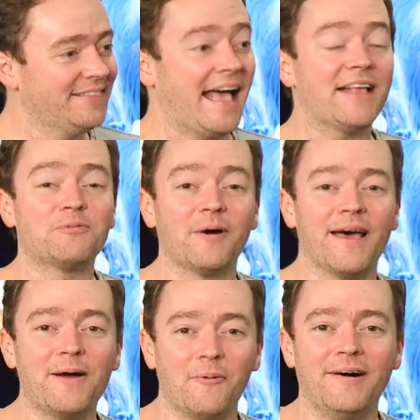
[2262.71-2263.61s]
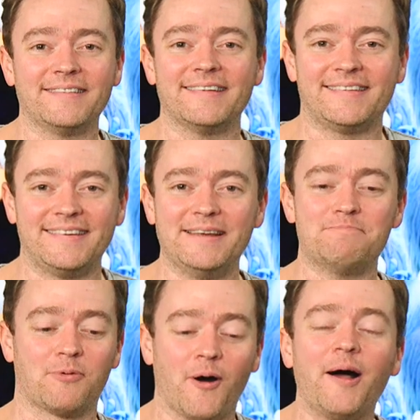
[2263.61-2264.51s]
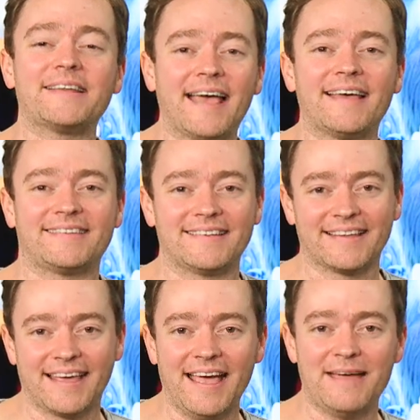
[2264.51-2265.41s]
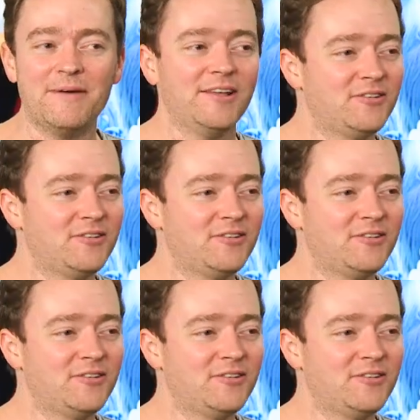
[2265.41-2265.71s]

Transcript: That's what I want to see broadcasting the game.